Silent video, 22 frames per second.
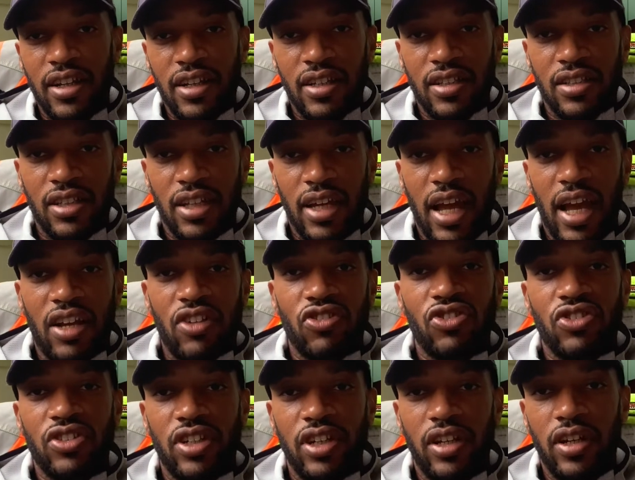to
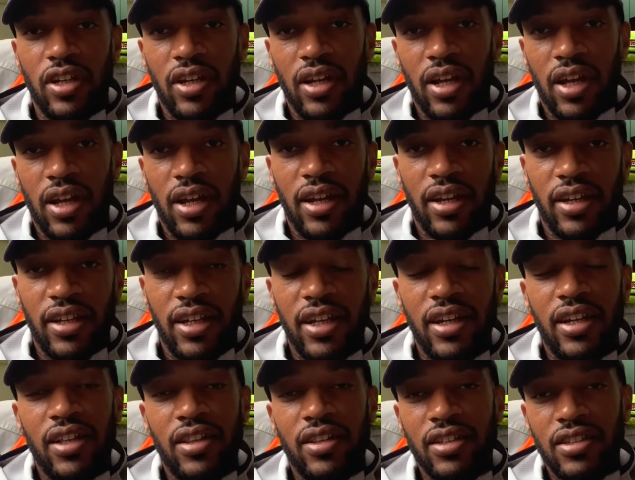actually get
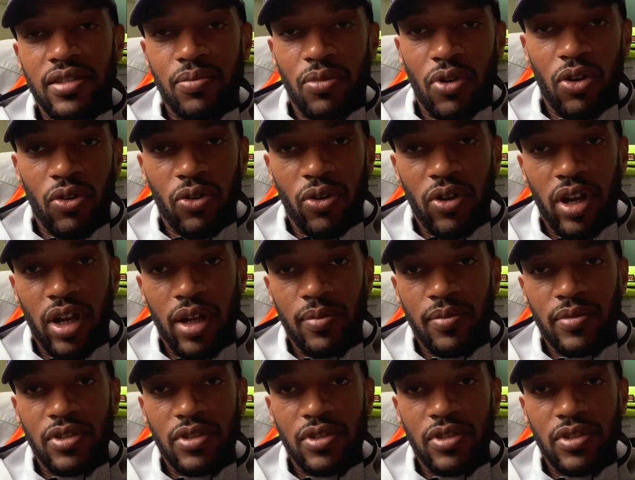in this program.